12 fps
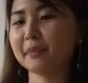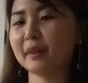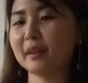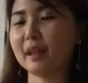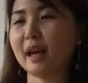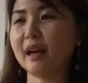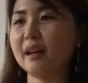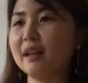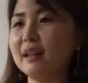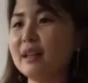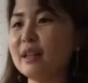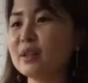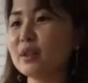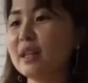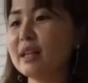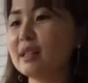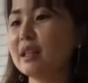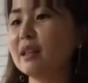Yeah. So
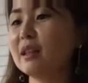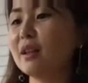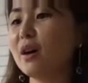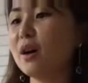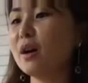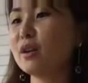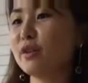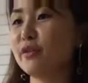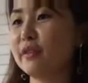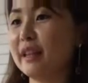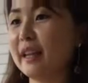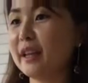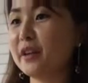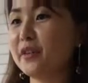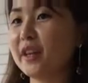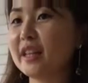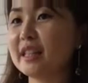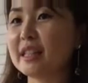there's a lot of
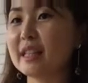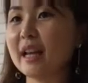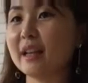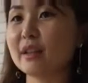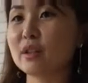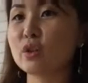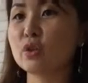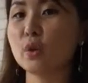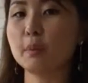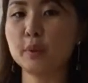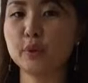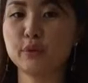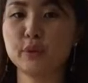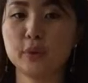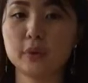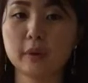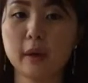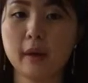layering inside. It's so beautiful.
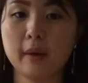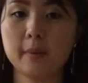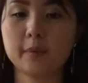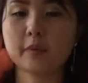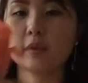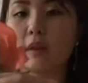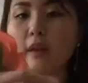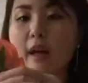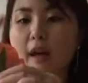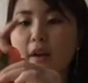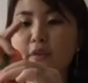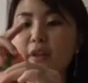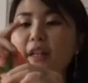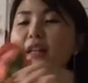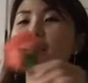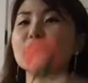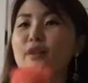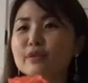Yeah, I really
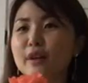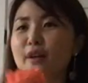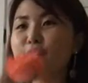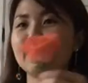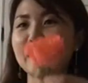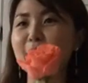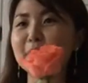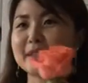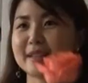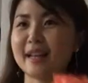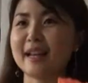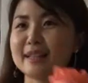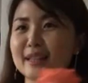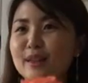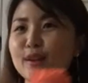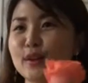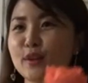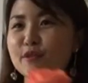love flowers that has a
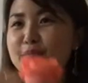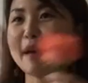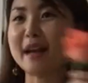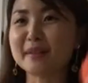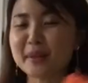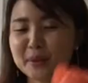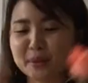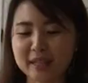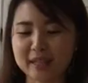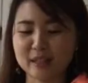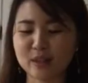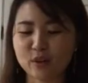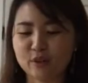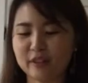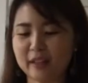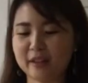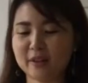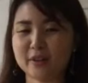lot of petals and a lot of
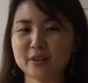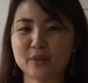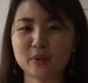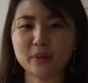layers.